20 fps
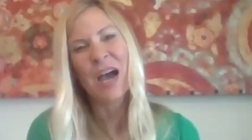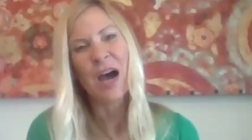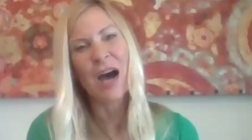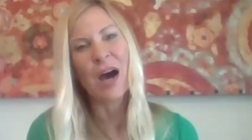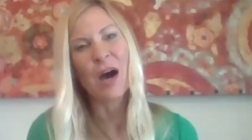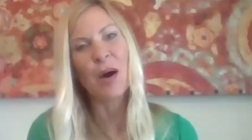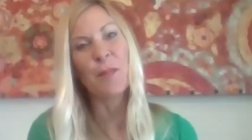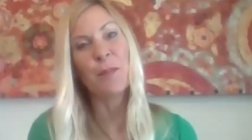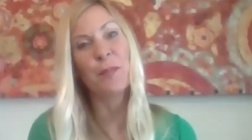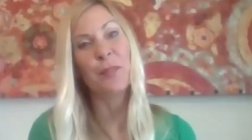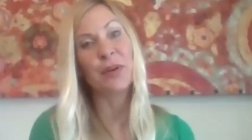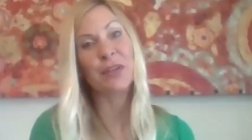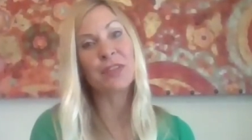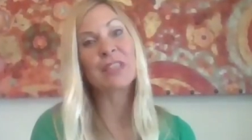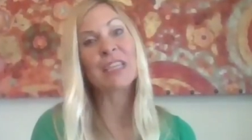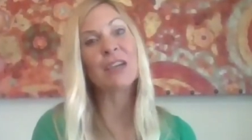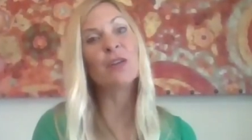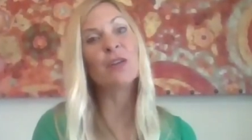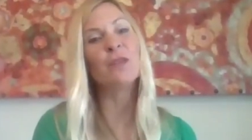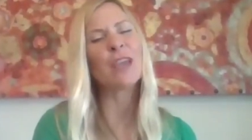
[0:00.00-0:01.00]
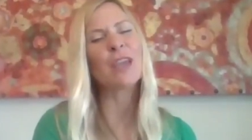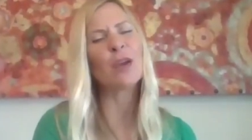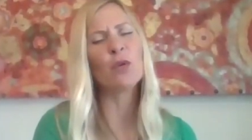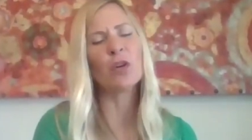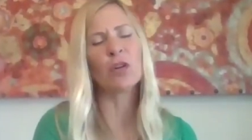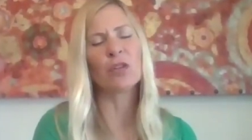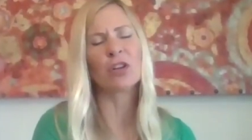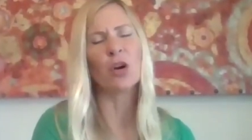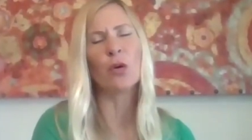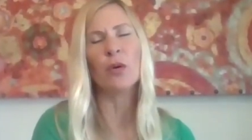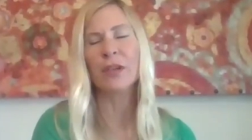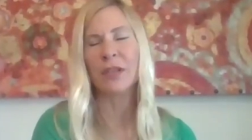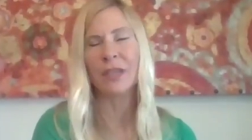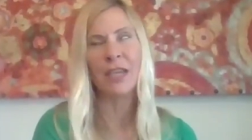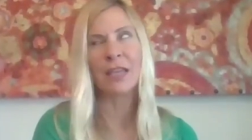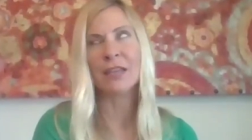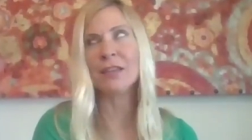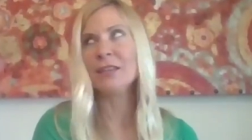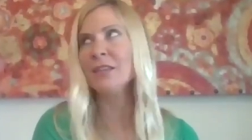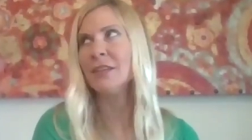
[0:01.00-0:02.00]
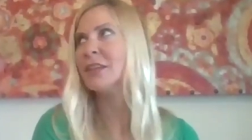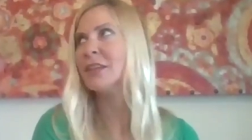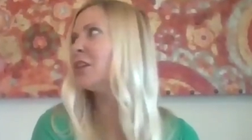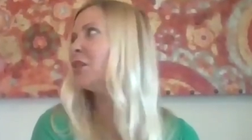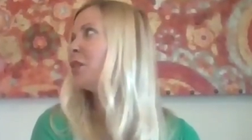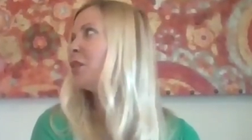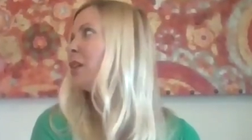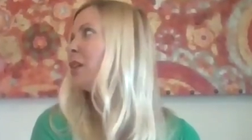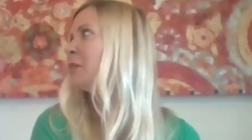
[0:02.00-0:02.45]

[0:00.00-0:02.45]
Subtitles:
But they will go and get, you know,